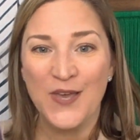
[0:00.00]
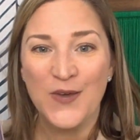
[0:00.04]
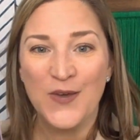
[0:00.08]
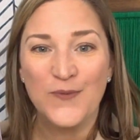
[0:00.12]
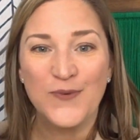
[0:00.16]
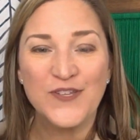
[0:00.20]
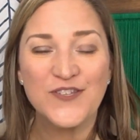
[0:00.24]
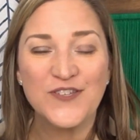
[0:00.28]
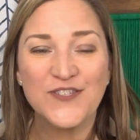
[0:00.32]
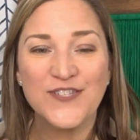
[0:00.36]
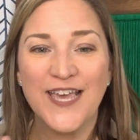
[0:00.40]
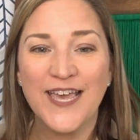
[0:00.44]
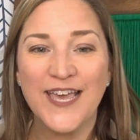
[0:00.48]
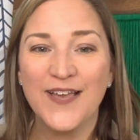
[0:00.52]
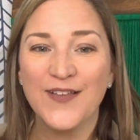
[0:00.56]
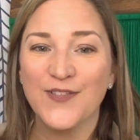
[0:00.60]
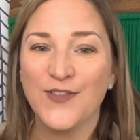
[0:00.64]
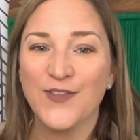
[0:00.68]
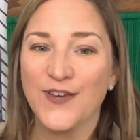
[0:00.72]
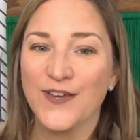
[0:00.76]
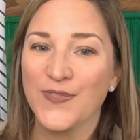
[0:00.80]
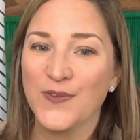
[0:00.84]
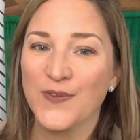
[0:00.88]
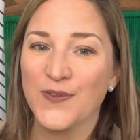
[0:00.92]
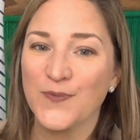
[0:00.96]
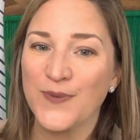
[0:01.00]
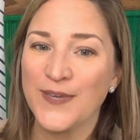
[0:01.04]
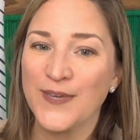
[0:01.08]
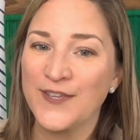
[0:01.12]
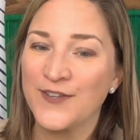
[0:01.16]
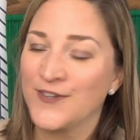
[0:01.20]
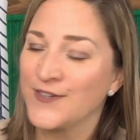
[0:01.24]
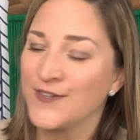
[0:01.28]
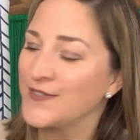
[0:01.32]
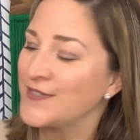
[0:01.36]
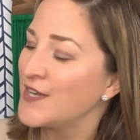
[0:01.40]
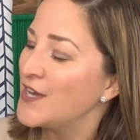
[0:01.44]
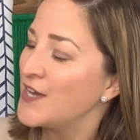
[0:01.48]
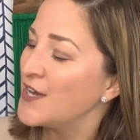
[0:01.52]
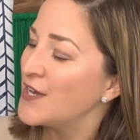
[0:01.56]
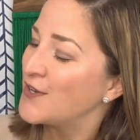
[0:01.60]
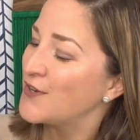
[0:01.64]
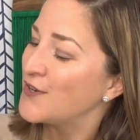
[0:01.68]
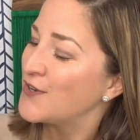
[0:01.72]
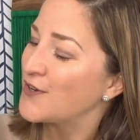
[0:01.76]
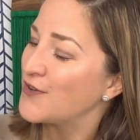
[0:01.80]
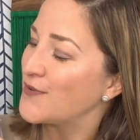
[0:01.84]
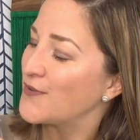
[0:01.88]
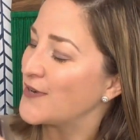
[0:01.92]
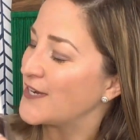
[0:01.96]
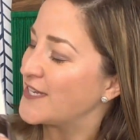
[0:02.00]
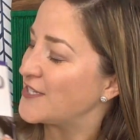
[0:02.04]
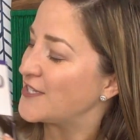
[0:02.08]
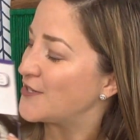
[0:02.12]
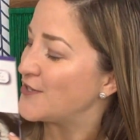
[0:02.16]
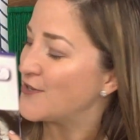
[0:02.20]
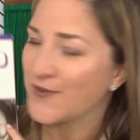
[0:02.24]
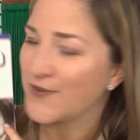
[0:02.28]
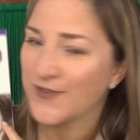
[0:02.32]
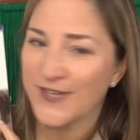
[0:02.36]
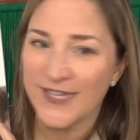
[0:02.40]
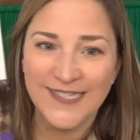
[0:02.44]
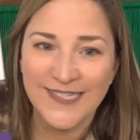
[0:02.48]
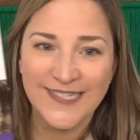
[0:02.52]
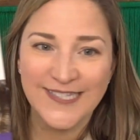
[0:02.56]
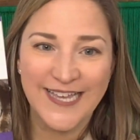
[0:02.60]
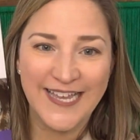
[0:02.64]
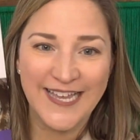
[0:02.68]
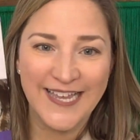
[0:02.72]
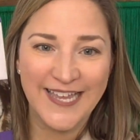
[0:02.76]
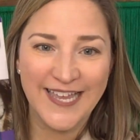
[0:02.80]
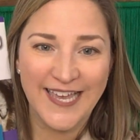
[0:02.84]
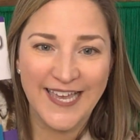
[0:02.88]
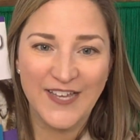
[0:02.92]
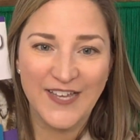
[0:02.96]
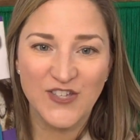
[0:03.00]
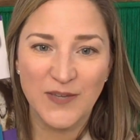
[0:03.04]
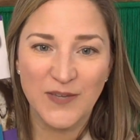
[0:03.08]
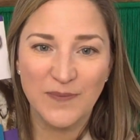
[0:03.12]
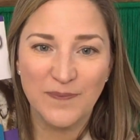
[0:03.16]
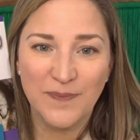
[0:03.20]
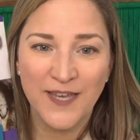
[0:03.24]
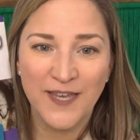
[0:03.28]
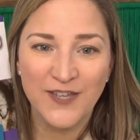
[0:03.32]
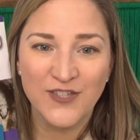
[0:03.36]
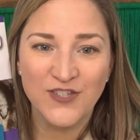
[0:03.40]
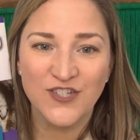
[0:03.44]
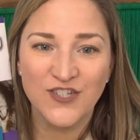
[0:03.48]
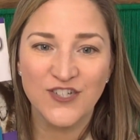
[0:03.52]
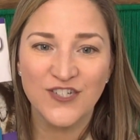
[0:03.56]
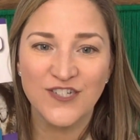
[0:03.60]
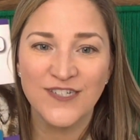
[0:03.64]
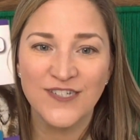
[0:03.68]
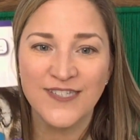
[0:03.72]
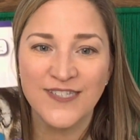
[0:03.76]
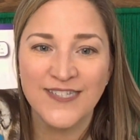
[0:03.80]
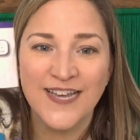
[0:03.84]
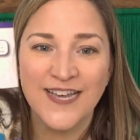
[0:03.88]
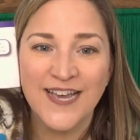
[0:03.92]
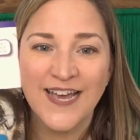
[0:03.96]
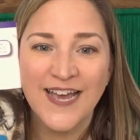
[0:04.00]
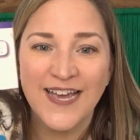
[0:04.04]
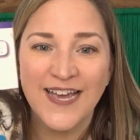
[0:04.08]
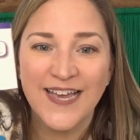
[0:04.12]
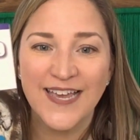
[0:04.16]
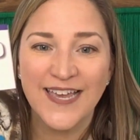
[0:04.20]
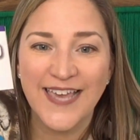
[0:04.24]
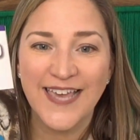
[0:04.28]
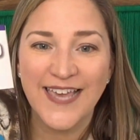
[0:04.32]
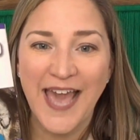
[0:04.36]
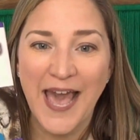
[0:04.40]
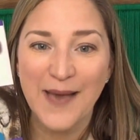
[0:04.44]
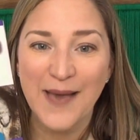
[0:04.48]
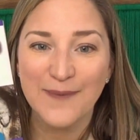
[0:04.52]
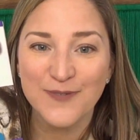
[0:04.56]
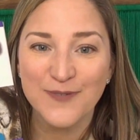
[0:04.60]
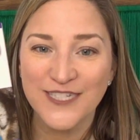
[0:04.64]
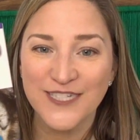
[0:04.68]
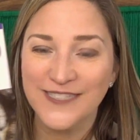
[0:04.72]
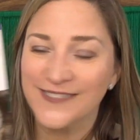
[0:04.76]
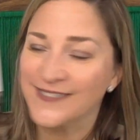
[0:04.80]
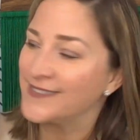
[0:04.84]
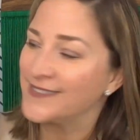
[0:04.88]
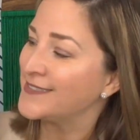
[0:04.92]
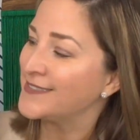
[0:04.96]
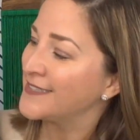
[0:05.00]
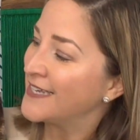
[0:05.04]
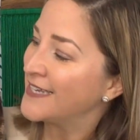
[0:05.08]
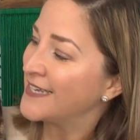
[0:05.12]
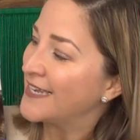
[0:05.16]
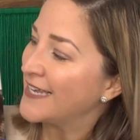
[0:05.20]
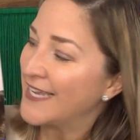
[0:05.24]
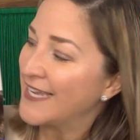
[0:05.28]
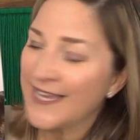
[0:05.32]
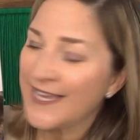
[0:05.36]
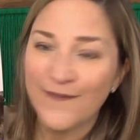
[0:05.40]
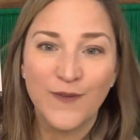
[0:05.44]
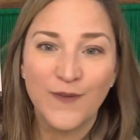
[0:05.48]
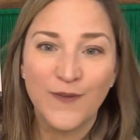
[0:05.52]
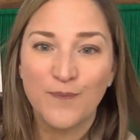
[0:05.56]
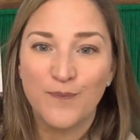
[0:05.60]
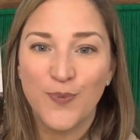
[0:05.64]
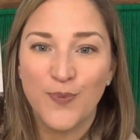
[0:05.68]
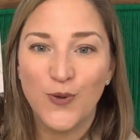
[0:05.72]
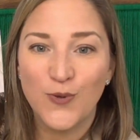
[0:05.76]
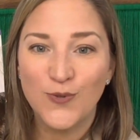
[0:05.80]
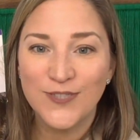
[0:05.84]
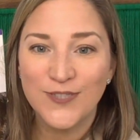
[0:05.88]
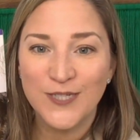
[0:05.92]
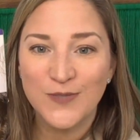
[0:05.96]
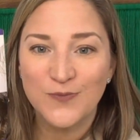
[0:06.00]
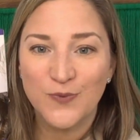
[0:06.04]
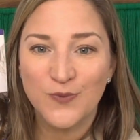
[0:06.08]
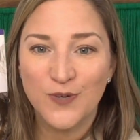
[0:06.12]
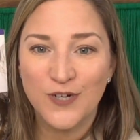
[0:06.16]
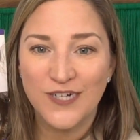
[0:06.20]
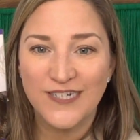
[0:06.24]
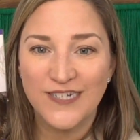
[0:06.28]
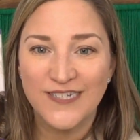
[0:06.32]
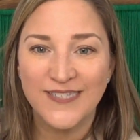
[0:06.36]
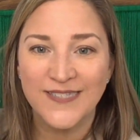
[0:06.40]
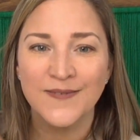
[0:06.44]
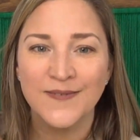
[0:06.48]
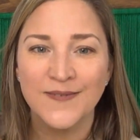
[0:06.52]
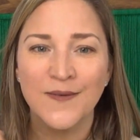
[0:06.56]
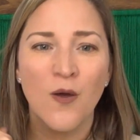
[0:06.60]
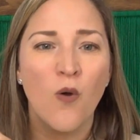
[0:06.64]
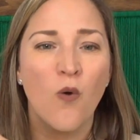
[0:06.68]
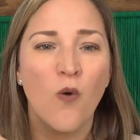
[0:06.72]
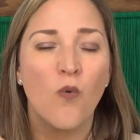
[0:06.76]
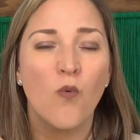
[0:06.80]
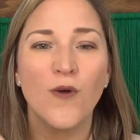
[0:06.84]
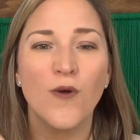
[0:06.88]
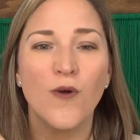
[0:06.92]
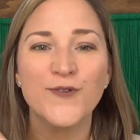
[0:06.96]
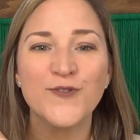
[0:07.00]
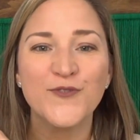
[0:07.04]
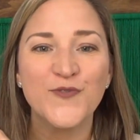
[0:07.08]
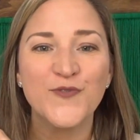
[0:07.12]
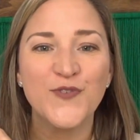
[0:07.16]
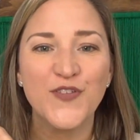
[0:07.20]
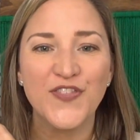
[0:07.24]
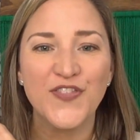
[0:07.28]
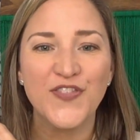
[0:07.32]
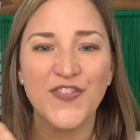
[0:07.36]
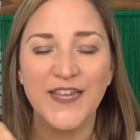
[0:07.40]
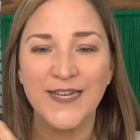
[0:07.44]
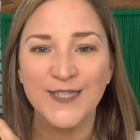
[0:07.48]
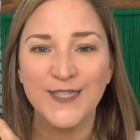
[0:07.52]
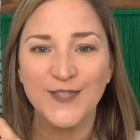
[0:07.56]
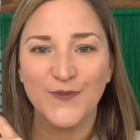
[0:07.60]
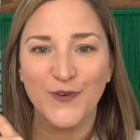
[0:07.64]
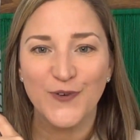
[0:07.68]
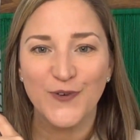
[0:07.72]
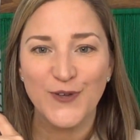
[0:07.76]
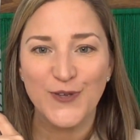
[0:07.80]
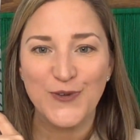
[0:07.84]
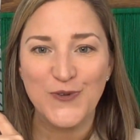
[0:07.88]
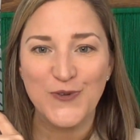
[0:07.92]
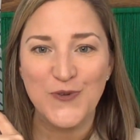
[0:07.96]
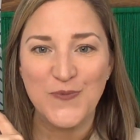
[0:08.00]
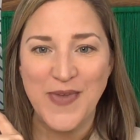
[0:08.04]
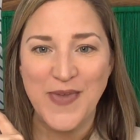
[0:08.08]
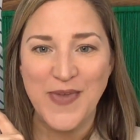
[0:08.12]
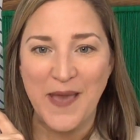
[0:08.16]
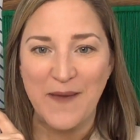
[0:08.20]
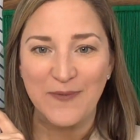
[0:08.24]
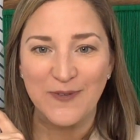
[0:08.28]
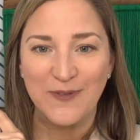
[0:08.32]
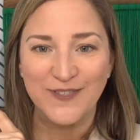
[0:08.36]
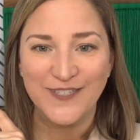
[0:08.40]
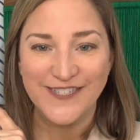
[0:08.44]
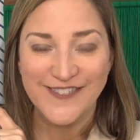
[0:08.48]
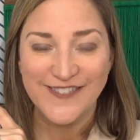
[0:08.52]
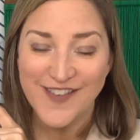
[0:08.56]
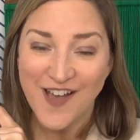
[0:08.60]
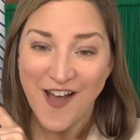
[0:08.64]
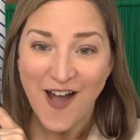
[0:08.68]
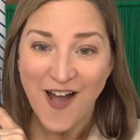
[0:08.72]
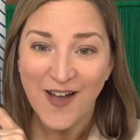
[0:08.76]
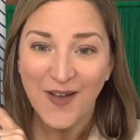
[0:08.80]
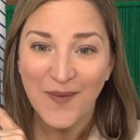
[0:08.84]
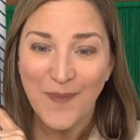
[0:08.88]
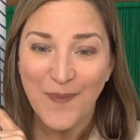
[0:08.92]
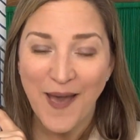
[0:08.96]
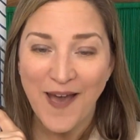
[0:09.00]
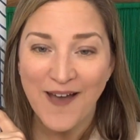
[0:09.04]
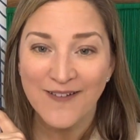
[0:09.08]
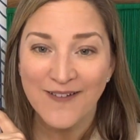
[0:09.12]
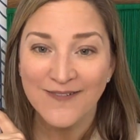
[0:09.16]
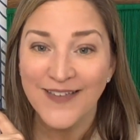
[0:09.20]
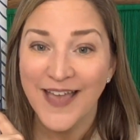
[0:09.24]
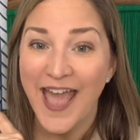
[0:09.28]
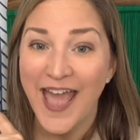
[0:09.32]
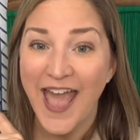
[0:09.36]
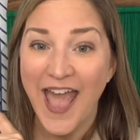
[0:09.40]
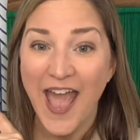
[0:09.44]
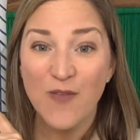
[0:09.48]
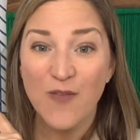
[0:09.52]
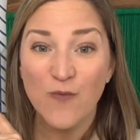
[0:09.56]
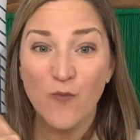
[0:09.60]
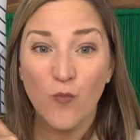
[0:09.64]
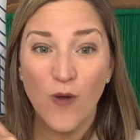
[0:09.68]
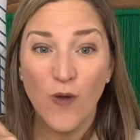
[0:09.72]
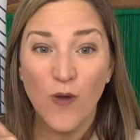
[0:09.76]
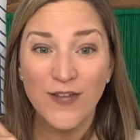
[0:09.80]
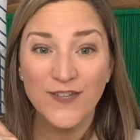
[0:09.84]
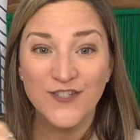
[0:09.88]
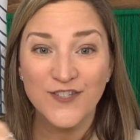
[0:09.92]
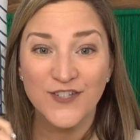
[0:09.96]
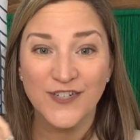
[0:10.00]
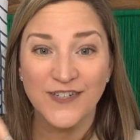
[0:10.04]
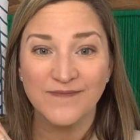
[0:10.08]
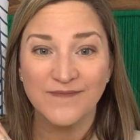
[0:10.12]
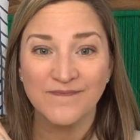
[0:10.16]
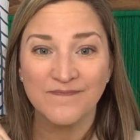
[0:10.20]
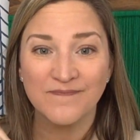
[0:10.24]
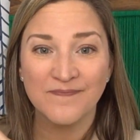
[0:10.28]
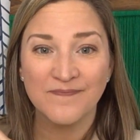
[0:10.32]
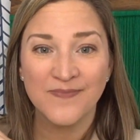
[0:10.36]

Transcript: When you take a look at the readers, you're going to notice engaging pictures, captions, even bolded words. Wonderful things for you to be able to talk about and wonder.